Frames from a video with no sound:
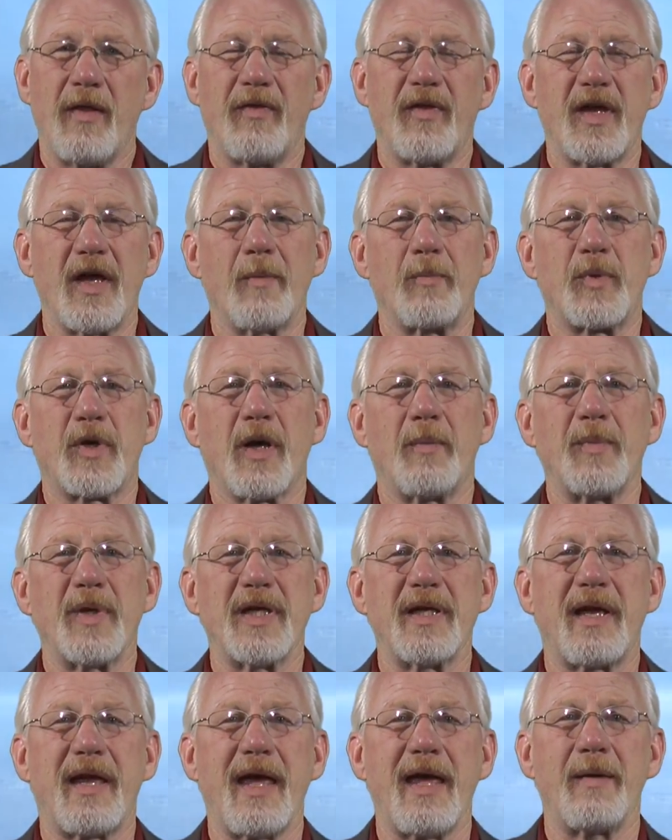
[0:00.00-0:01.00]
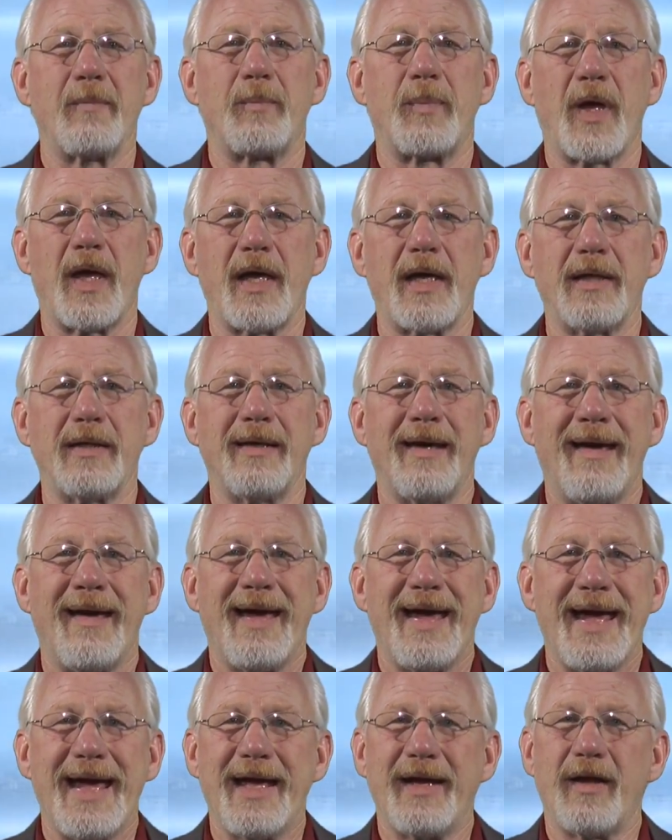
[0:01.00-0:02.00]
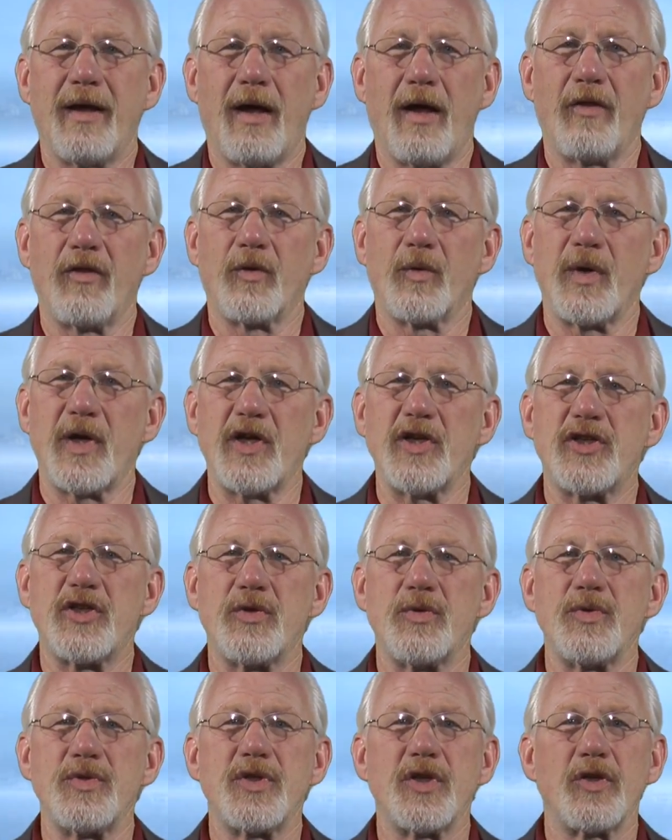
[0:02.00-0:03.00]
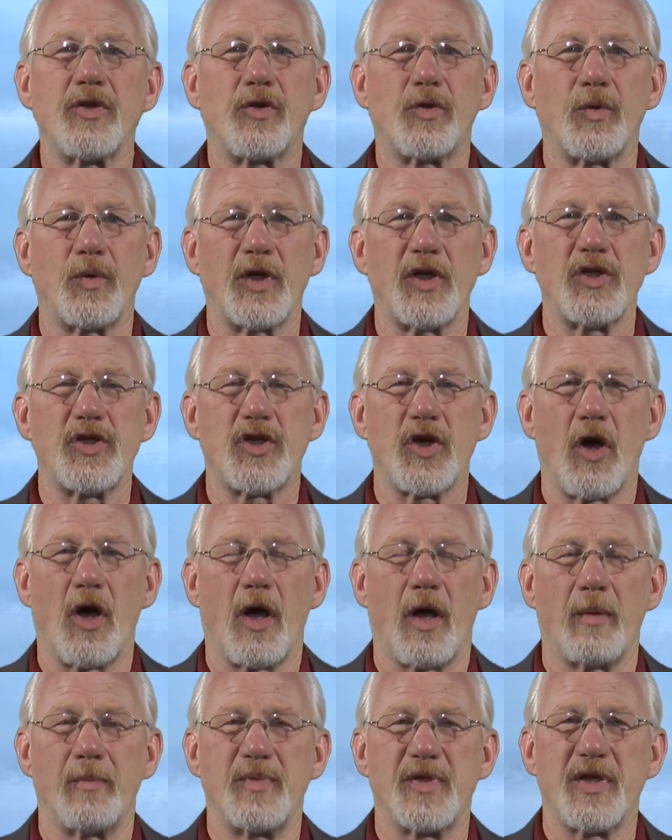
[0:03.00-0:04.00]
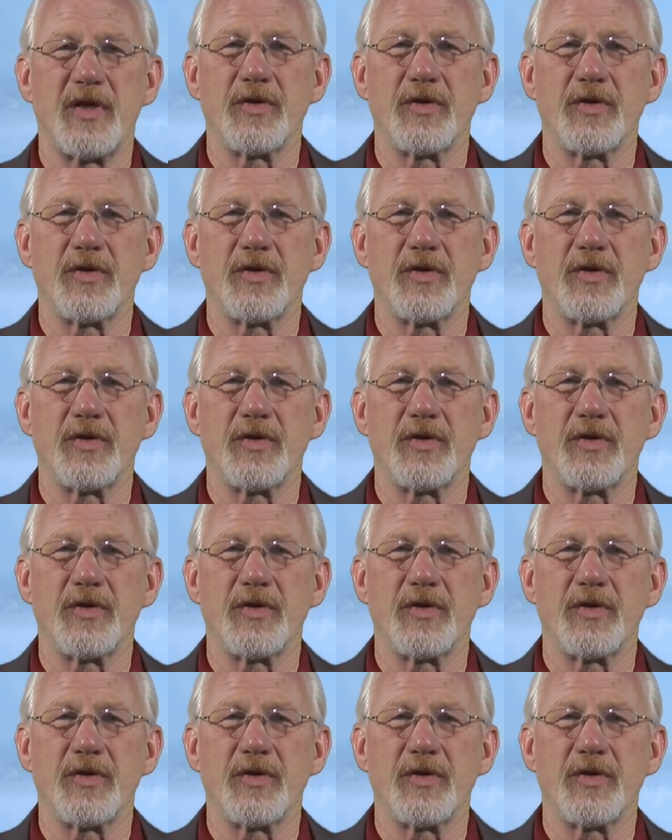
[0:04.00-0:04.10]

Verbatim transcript: the upcoming campaign, and other issues, including jobs.